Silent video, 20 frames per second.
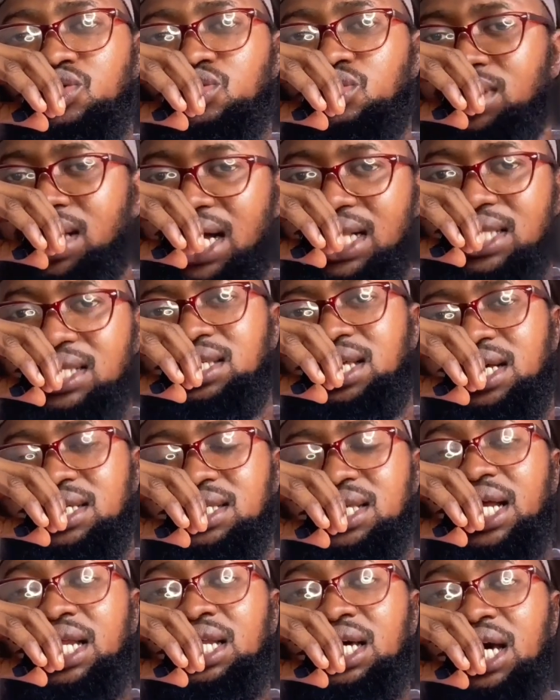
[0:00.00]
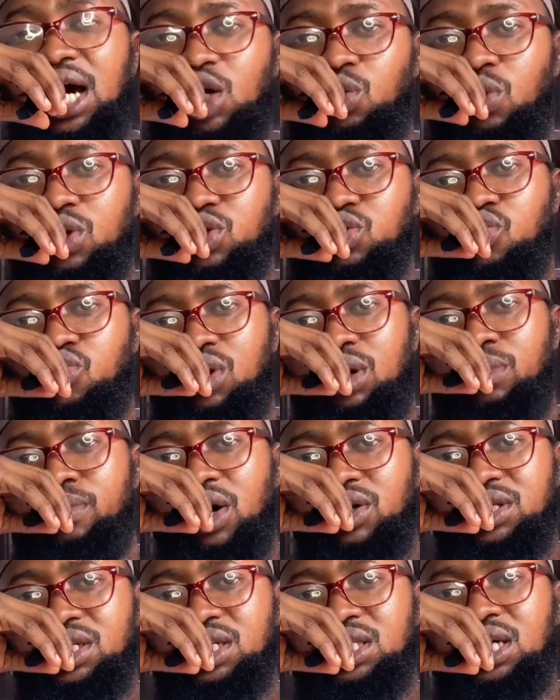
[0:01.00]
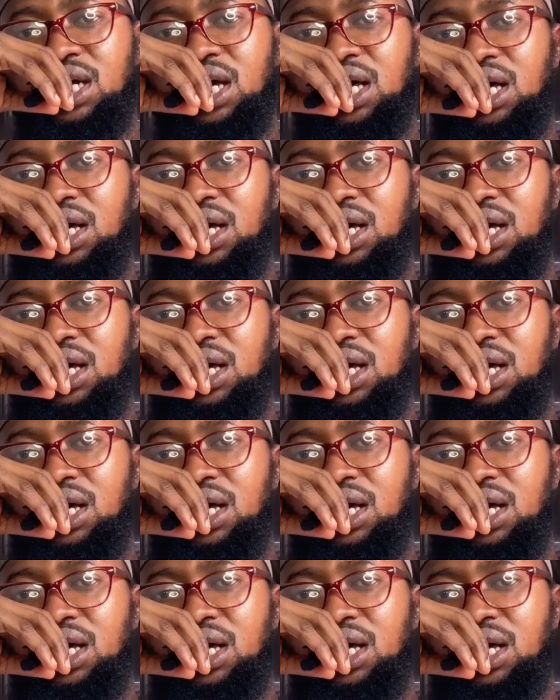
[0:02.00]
So that is exactly how you want to go about it.